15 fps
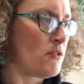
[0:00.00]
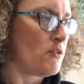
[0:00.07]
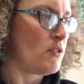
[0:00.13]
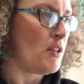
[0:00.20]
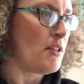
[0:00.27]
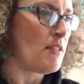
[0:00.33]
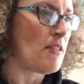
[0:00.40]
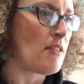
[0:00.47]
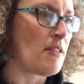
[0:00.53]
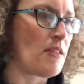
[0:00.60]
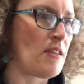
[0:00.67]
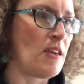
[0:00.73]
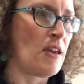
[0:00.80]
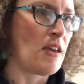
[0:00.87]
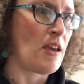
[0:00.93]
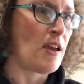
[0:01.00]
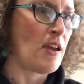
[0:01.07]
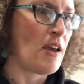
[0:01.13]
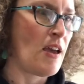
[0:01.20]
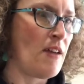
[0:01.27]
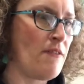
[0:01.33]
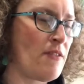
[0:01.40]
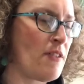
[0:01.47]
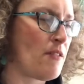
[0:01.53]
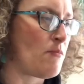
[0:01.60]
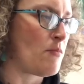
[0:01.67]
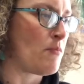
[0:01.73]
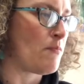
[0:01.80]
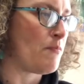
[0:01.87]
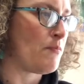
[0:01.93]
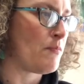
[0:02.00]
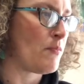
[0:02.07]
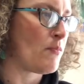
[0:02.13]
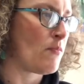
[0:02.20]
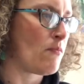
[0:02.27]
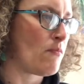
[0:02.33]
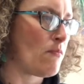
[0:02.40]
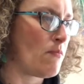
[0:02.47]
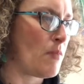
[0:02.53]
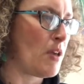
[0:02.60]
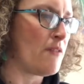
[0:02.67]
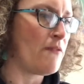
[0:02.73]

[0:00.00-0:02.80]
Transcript: let's see, I have some big